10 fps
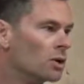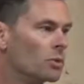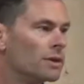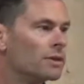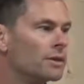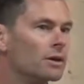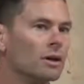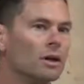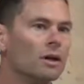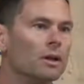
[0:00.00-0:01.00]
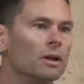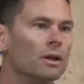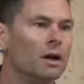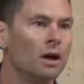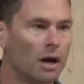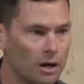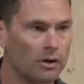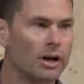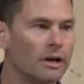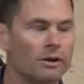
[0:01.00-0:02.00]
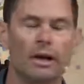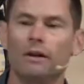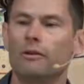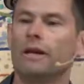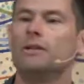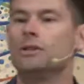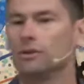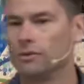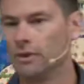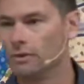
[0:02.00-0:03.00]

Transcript: with our great-great-grandchildren.